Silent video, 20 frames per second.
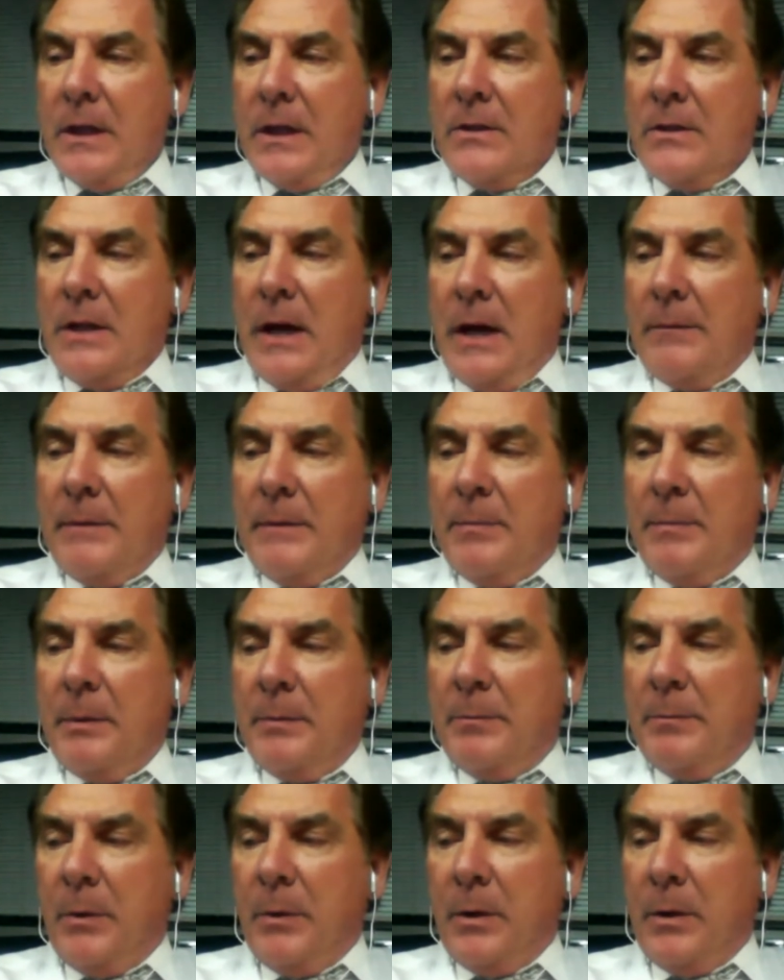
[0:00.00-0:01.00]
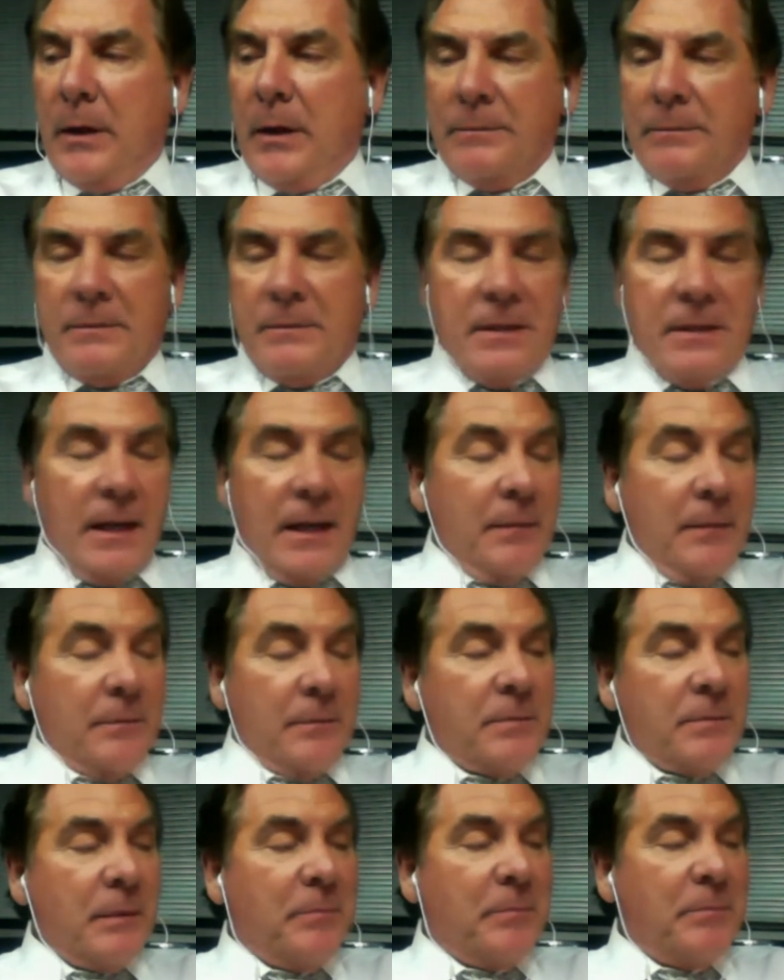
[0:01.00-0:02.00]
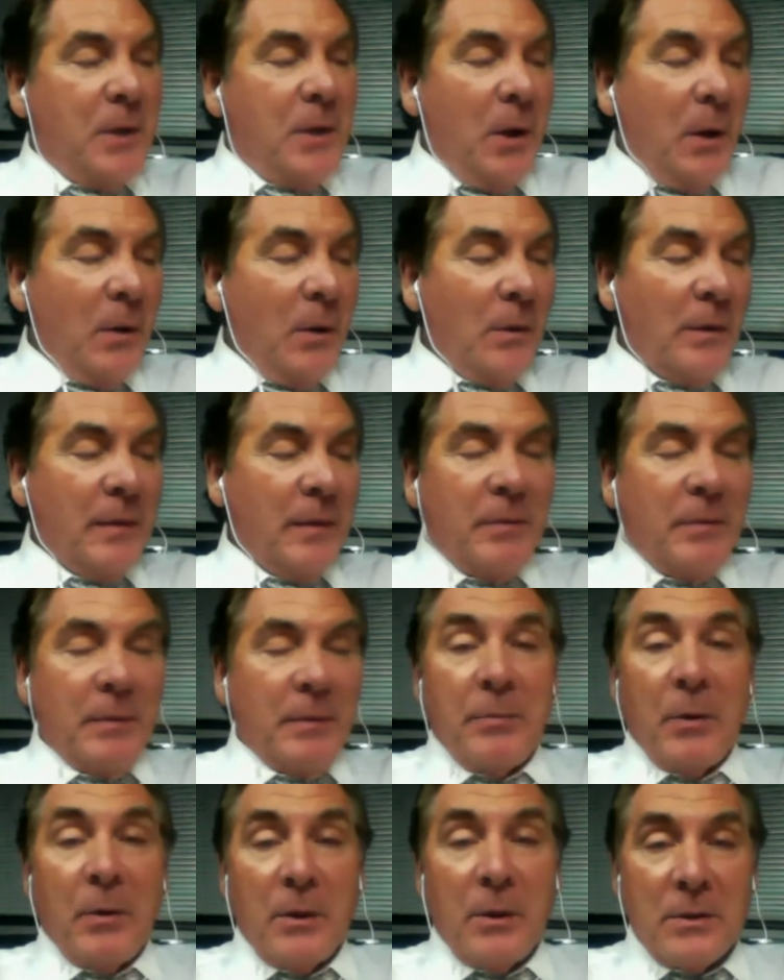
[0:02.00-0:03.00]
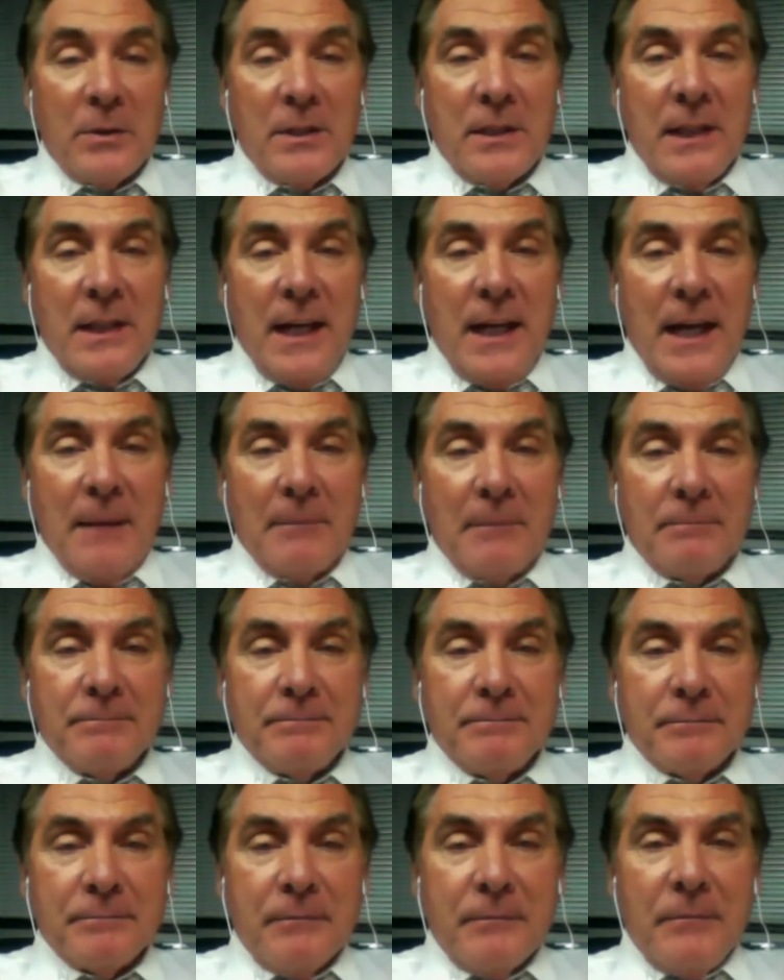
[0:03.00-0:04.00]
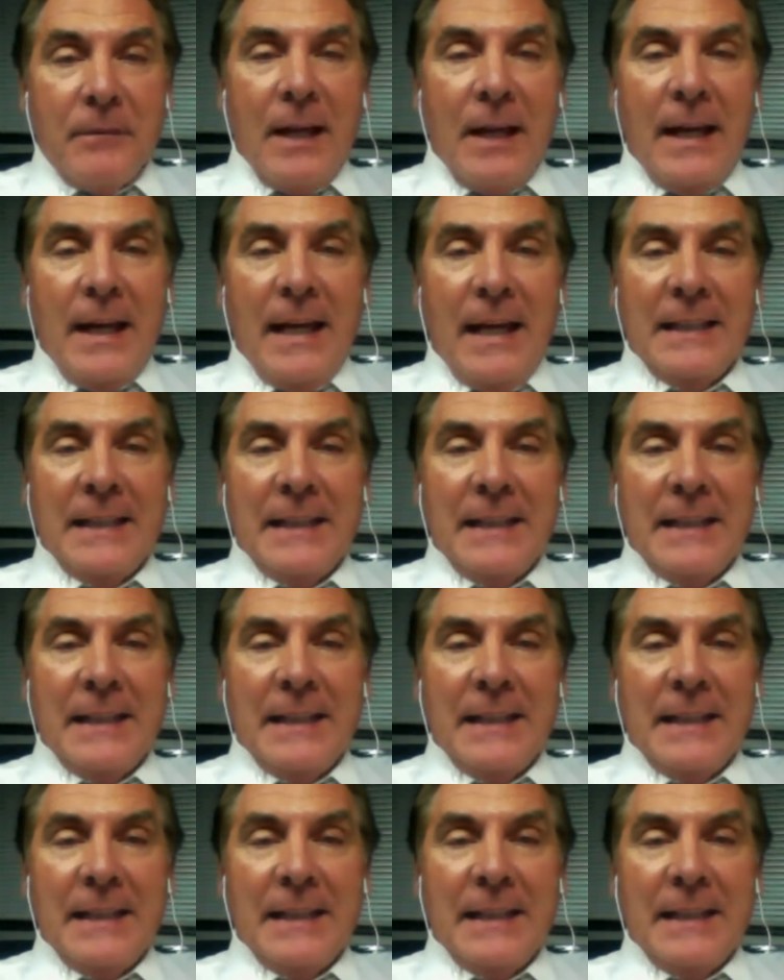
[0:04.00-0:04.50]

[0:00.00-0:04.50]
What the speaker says: Cole, they put Bortles in the game. And